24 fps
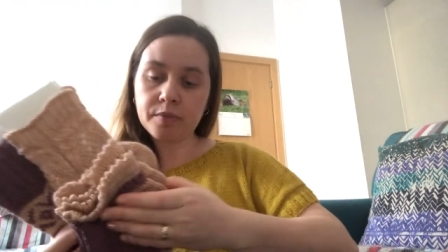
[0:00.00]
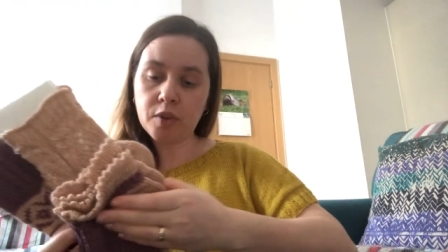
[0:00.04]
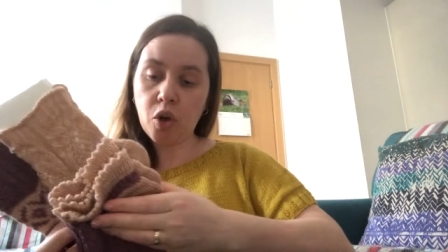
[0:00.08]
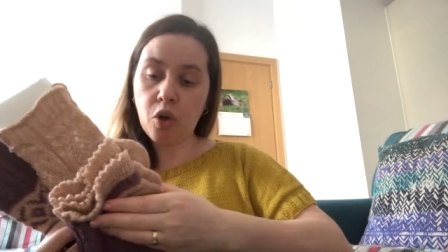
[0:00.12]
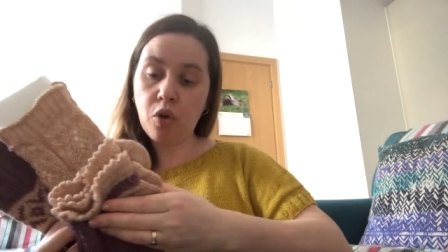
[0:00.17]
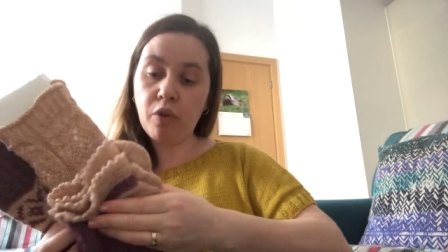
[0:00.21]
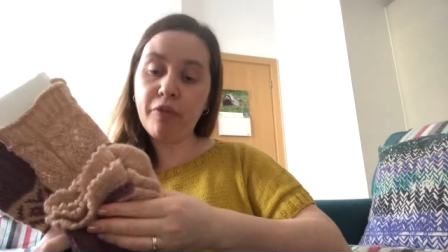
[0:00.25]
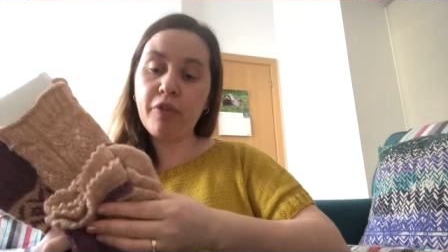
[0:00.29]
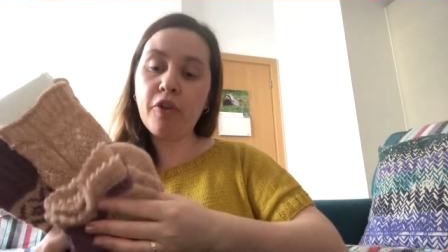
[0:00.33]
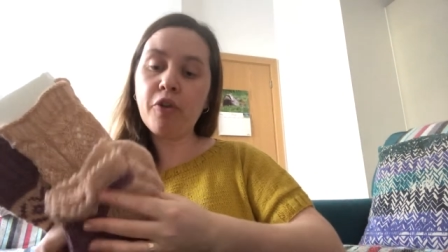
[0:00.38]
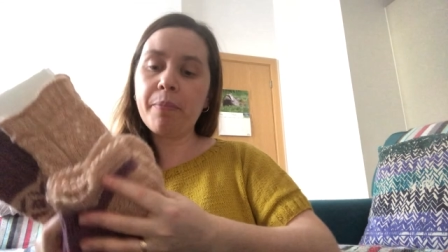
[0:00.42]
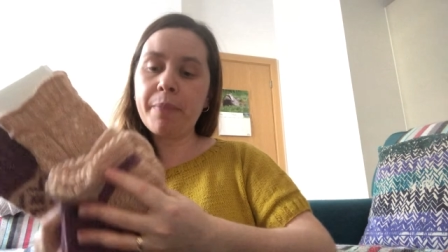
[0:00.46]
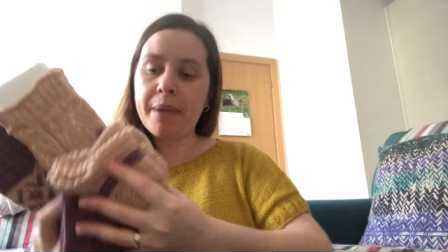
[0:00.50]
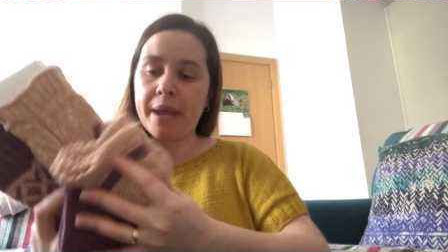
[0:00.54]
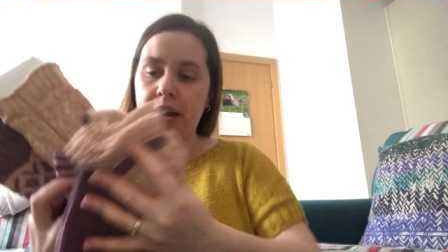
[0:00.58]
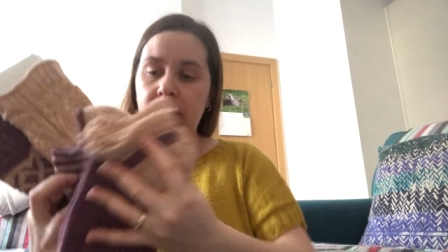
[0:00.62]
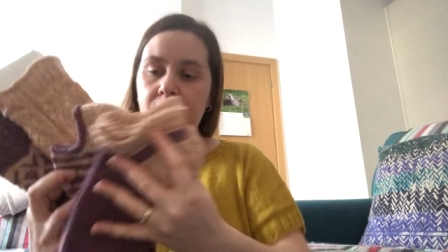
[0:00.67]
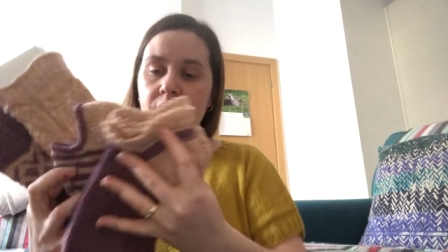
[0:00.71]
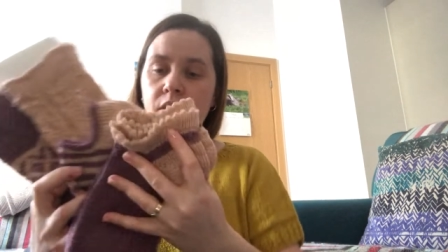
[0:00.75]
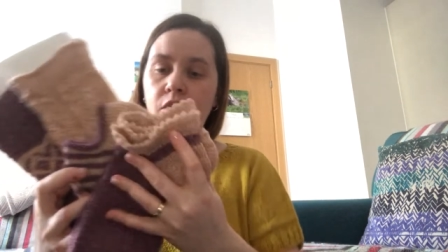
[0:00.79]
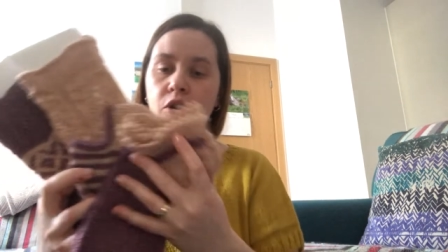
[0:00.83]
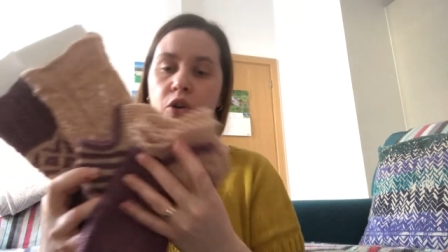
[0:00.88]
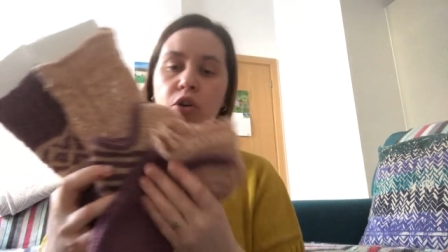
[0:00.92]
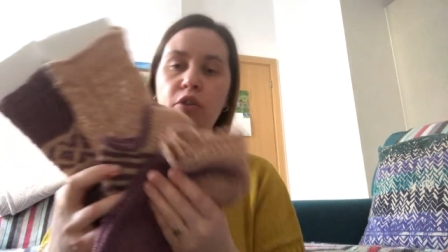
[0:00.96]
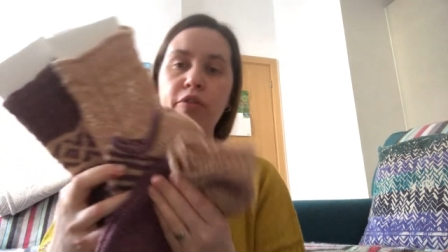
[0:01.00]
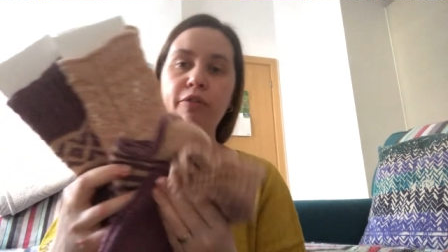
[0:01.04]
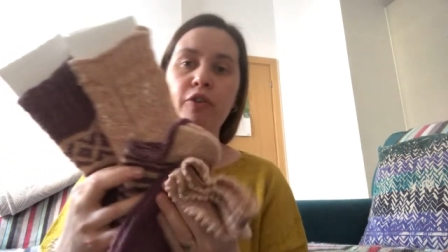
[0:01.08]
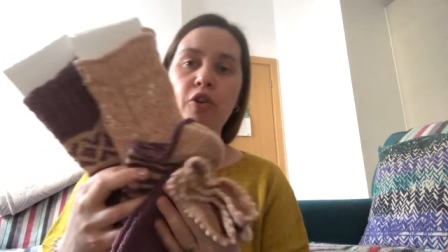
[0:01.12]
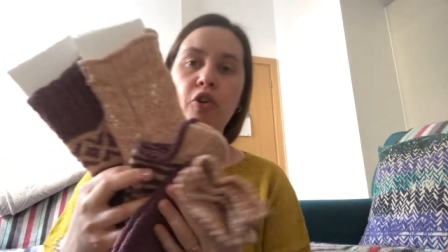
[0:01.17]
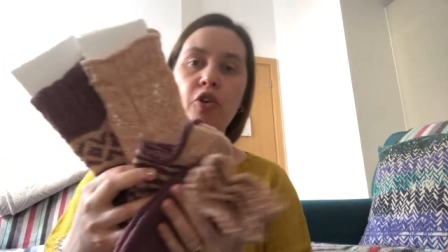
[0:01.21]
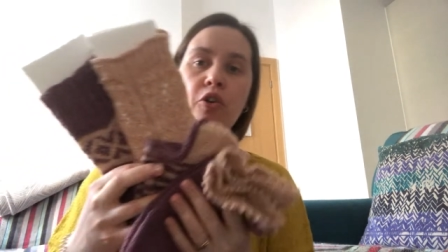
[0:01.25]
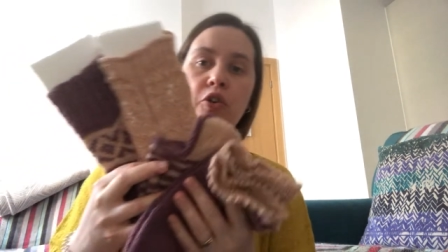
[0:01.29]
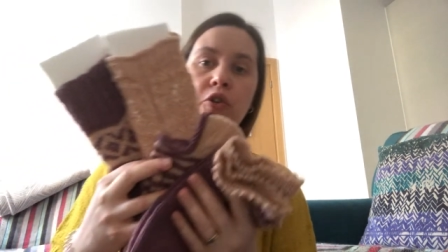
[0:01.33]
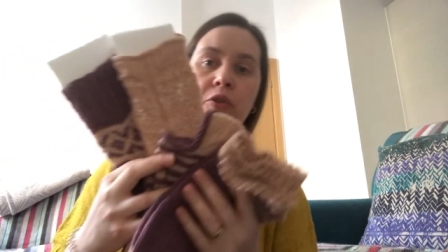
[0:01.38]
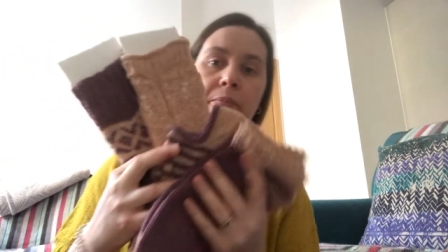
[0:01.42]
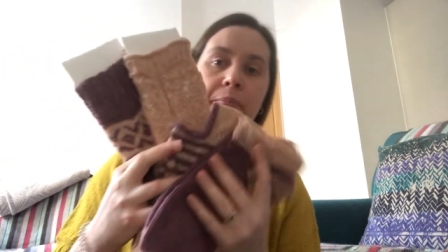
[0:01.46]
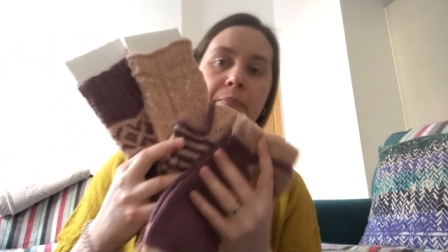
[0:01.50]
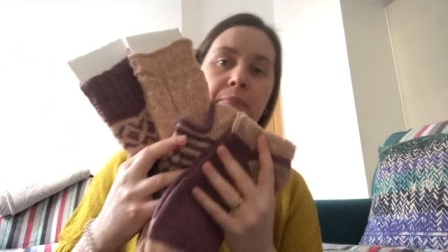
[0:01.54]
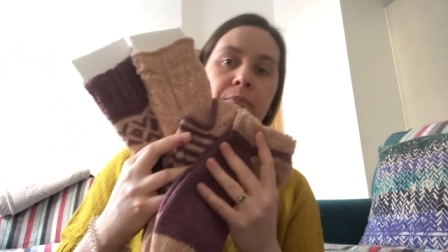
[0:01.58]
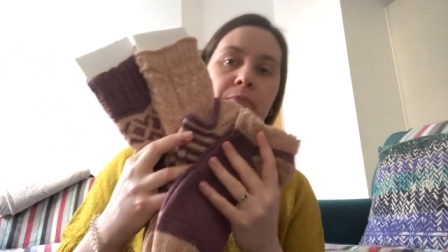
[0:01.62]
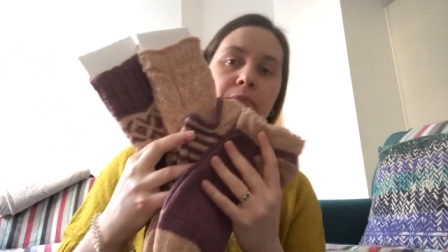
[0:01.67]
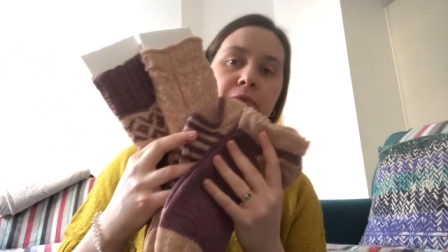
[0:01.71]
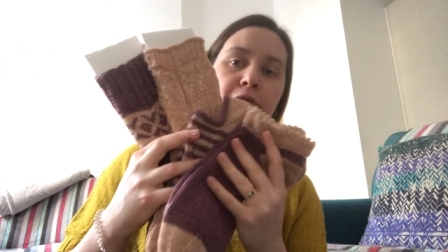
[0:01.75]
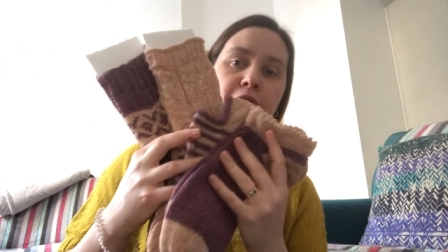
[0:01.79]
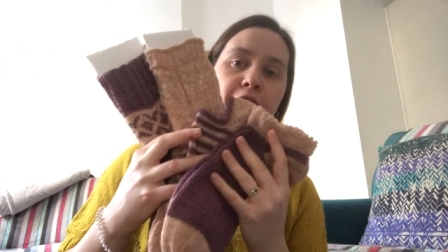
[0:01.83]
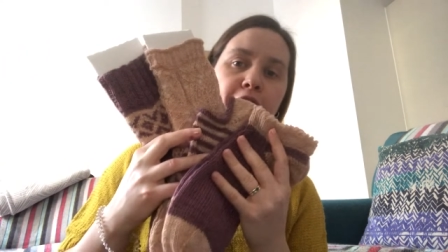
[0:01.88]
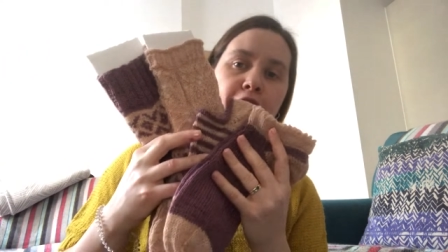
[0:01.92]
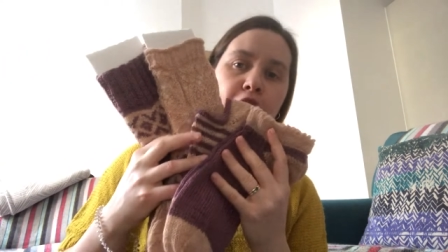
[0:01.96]
all four pair, all four
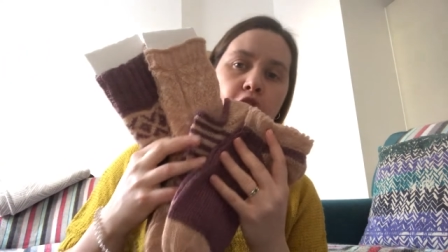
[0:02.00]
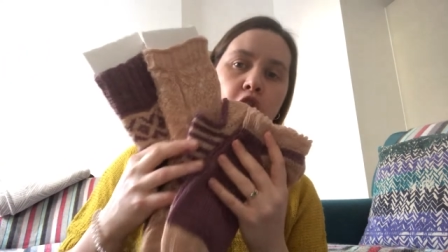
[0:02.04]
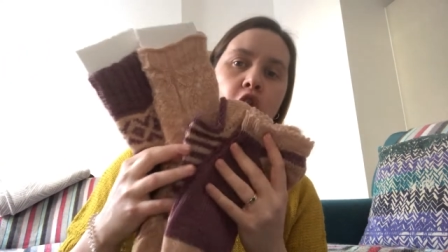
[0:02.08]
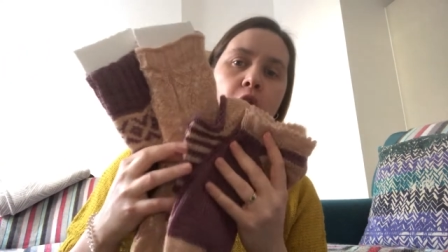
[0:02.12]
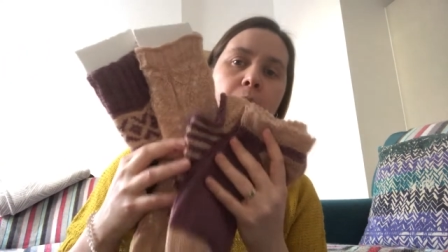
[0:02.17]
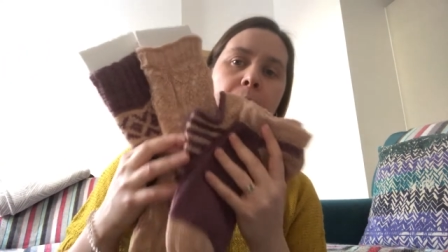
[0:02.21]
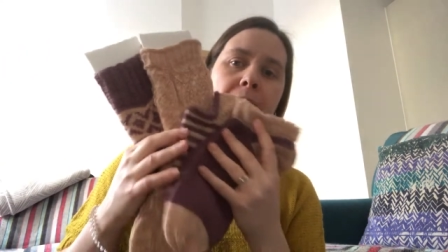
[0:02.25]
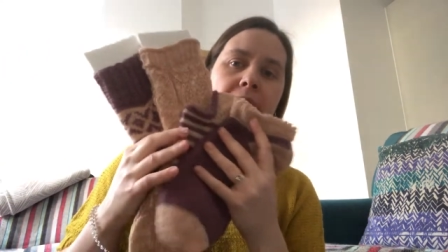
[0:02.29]
four